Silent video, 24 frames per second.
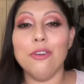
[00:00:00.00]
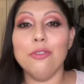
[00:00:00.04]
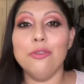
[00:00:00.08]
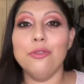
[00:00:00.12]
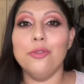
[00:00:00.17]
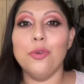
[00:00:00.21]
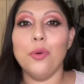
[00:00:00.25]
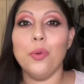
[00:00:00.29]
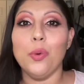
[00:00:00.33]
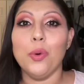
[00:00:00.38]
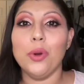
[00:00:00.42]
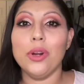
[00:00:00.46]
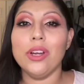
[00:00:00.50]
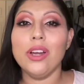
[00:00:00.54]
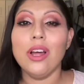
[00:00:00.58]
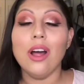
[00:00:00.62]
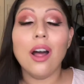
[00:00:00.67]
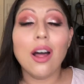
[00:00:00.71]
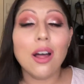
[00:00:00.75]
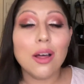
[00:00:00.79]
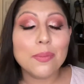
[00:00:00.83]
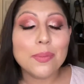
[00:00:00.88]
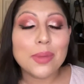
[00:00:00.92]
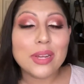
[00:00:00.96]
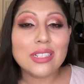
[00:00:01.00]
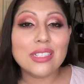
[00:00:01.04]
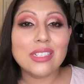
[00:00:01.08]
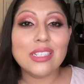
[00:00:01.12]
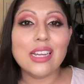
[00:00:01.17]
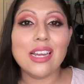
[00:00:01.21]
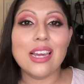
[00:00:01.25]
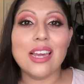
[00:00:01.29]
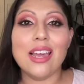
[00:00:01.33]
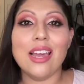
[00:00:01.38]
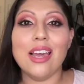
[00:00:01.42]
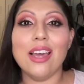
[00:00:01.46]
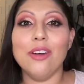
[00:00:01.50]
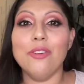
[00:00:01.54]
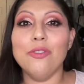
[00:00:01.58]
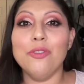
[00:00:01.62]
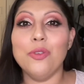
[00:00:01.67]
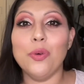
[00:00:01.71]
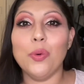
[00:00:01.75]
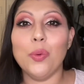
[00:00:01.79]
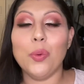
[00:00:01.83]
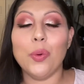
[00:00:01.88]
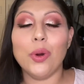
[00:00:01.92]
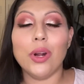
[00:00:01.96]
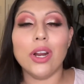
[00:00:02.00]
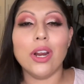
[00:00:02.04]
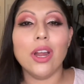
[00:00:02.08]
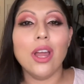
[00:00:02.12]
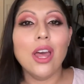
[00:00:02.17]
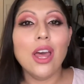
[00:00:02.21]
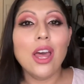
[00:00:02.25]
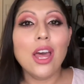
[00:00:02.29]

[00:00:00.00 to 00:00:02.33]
for commenting, for